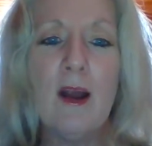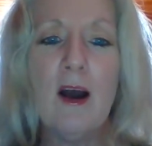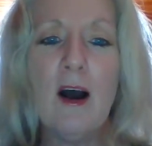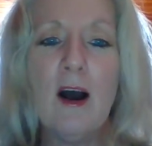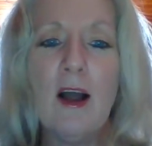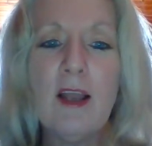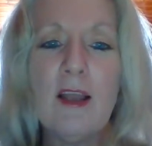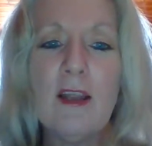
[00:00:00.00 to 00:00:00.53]

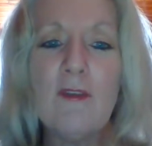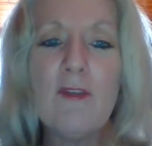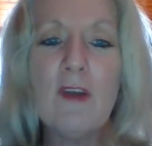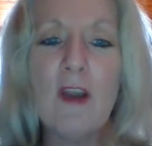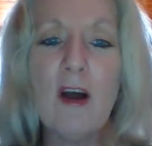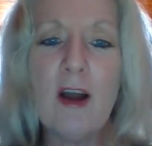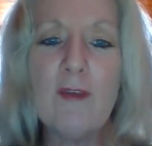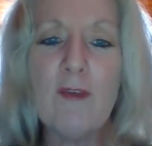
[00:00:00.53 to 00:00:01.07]
I lived
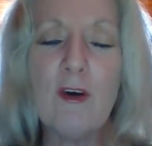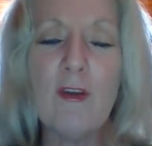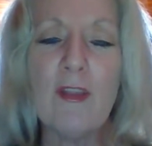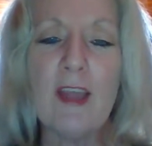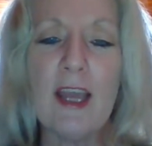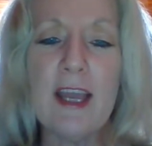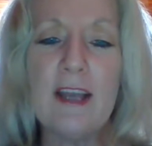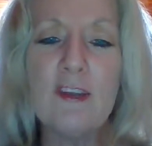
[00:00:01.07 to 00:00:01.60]
life on
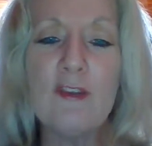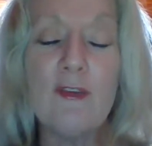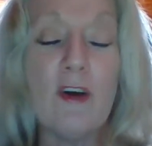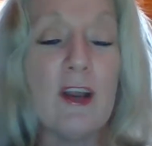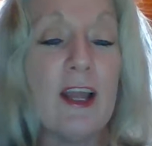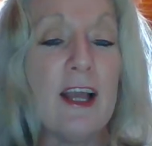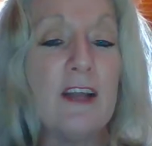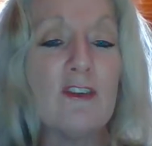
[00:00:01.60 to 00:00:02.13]
the edge
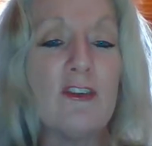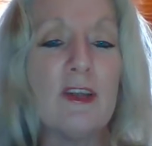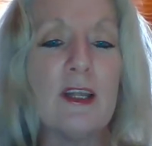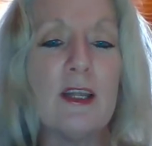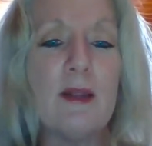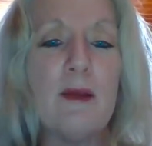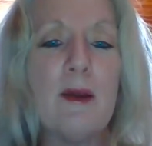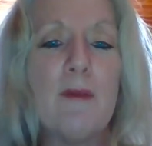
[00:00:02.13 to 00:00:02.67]

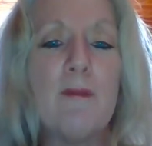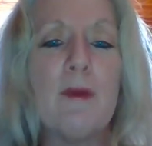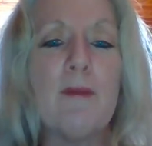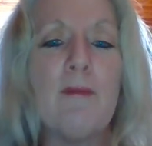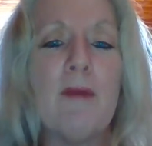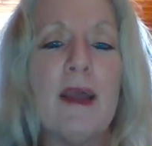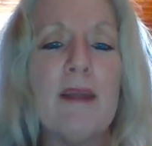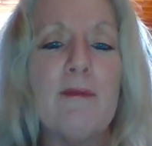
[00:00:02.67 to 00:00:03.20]
financially, but
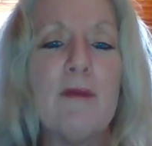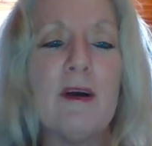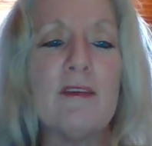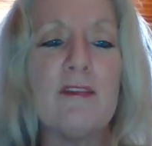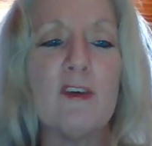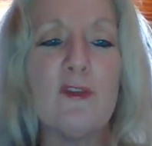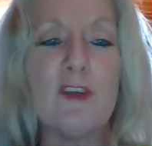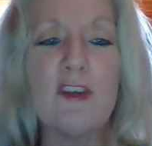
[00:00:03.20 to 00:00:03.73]
made
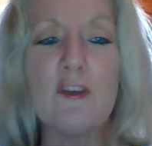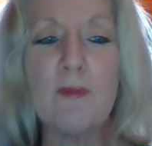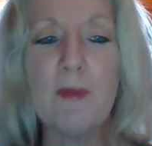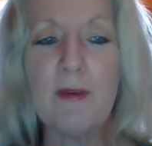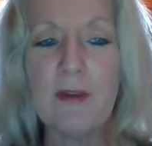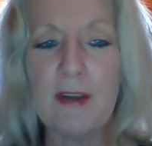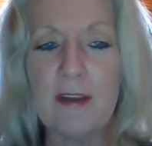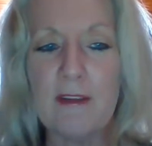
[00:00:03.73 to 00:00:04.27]
myself
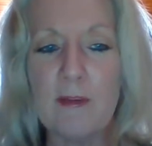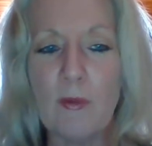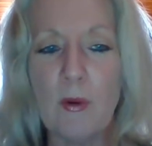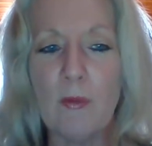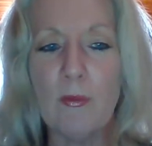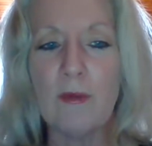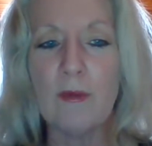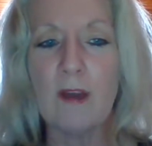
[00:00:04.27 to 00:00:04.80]
experience what
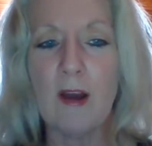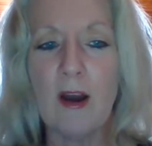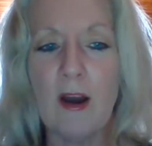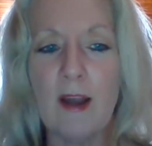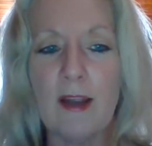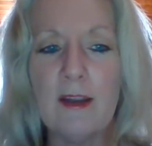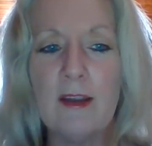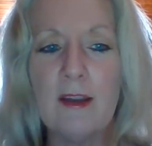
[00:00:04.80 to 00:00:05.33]
was
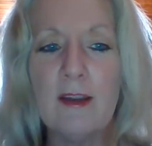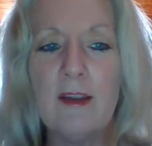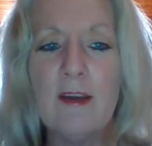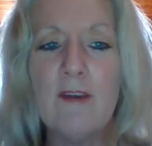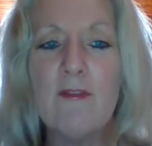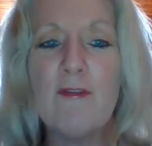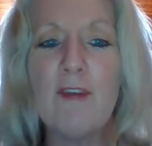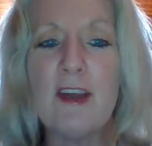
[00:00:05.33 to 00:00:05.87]
like
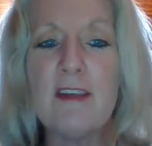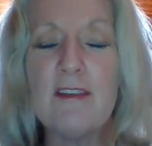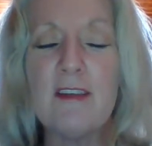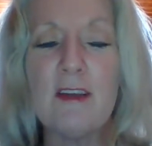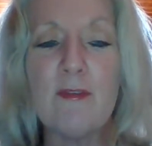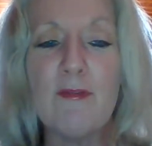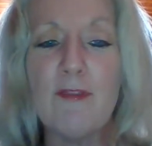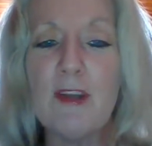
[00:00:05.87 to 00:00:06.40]
facing
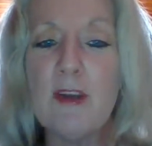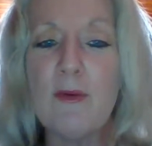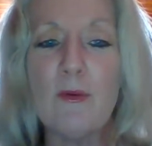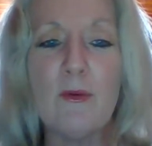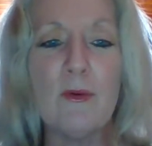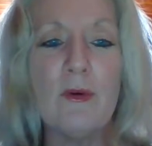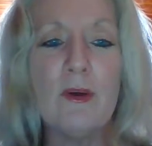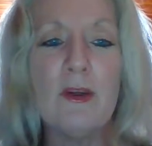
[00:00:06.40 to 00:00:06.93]
fear
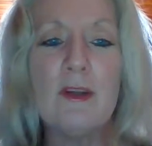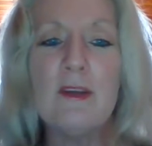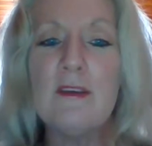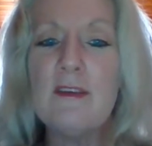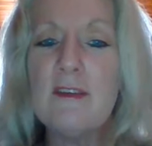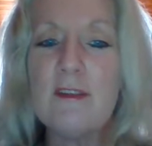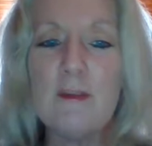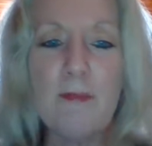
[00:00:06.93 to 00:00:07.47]
or
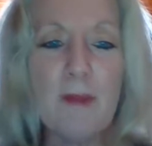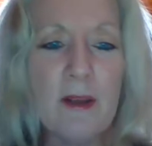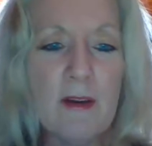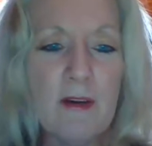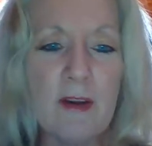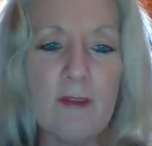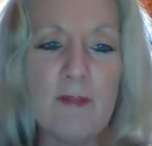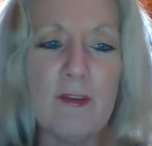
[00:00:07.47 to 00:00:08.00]

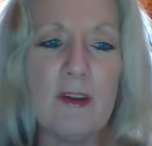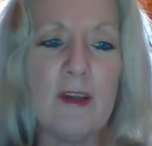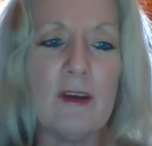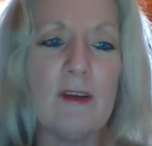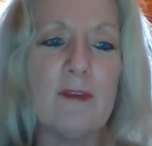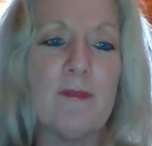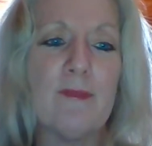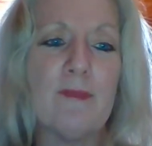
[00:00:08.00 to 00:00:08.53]
disappearing fear.
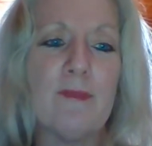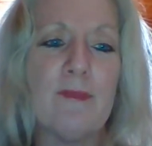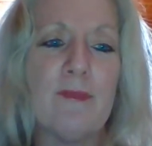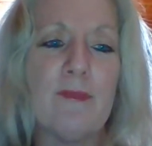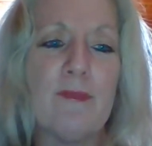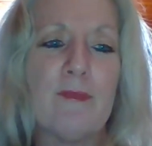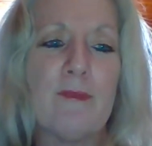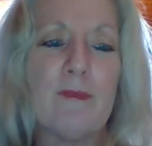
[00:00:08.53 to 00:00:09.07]

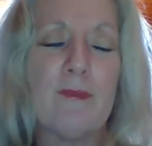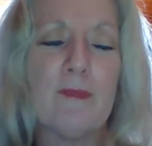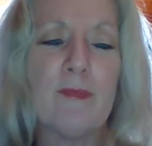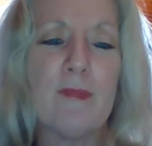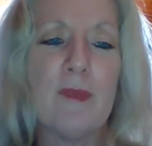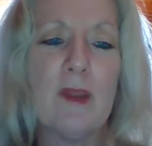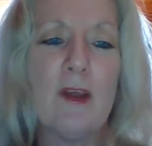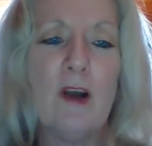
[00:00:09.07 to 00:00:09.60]

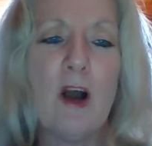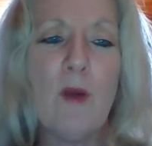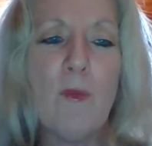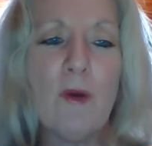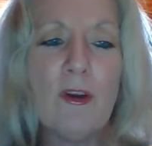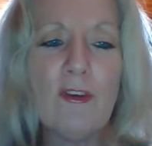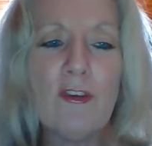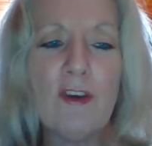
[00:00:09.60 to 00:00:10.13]
I
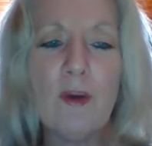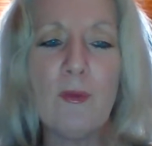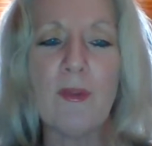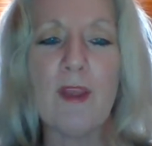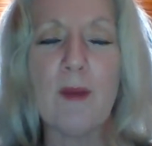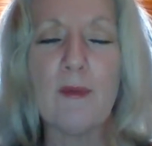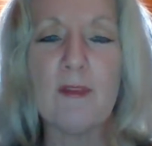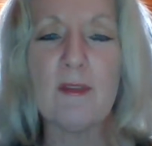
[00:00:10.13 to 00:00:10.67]
wanted to know what
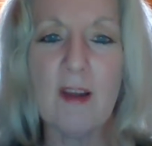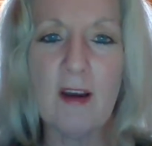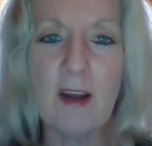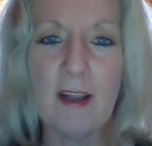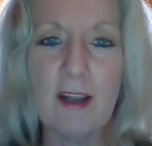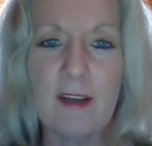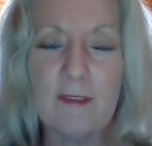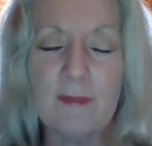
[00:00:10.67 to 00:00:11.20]
that was
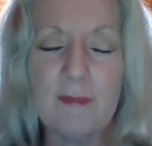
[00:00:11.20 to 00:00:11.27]
like.